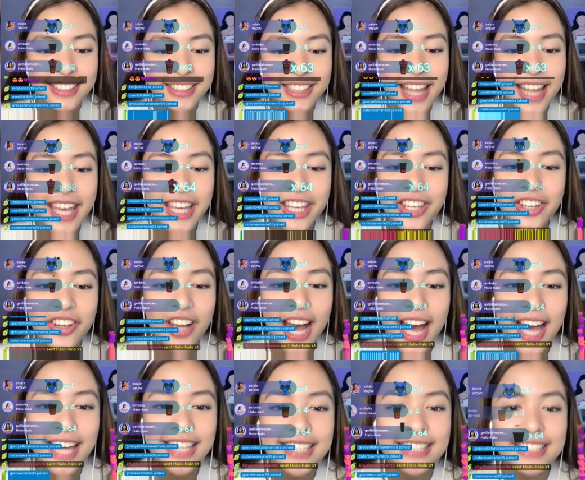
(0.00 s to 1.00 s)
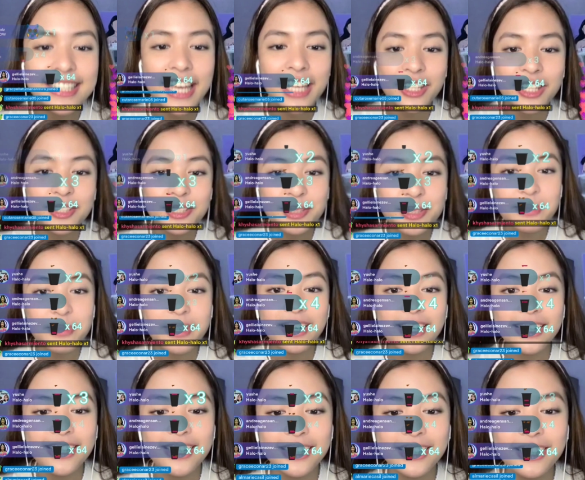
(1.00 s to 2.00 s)
Thank you guys. Thank you sa mga
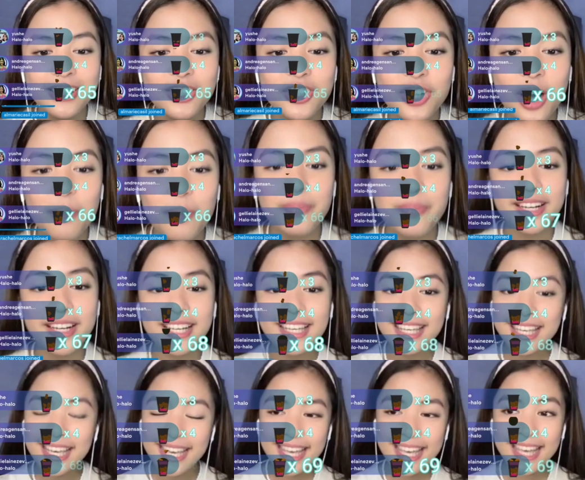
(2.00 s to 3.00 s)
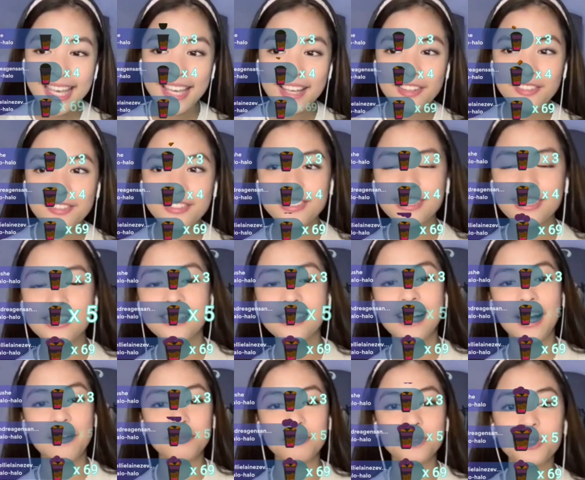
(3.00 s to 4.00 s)
nagda-drop ng gifts.
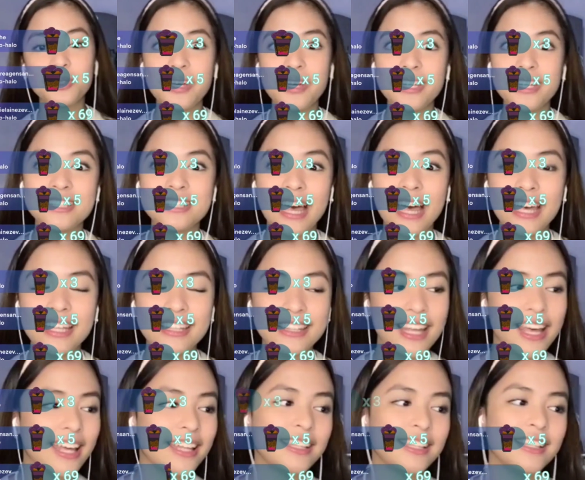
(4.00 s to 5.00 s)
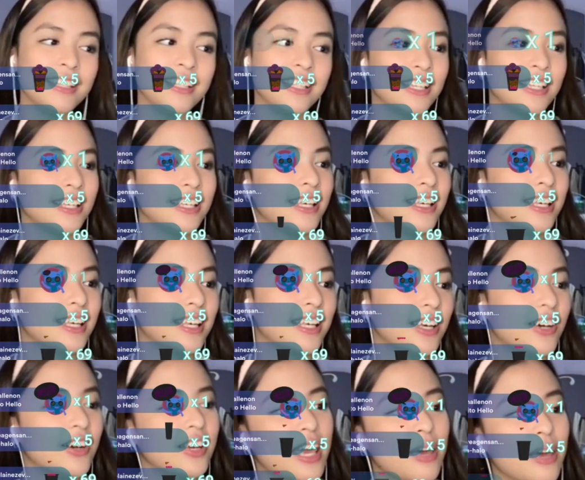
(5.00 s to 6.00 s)
I'm so excited.
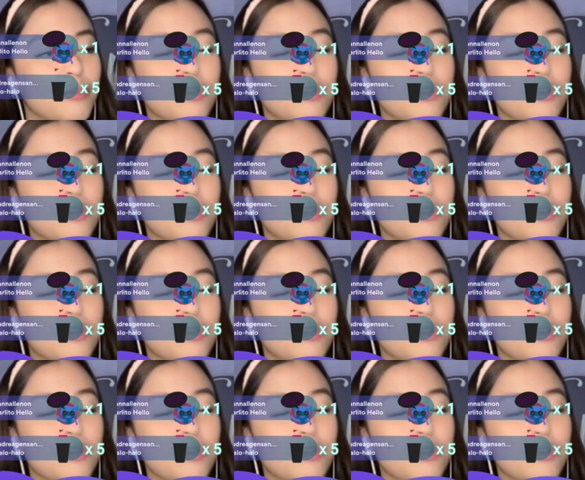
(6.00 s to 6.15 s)
Okay,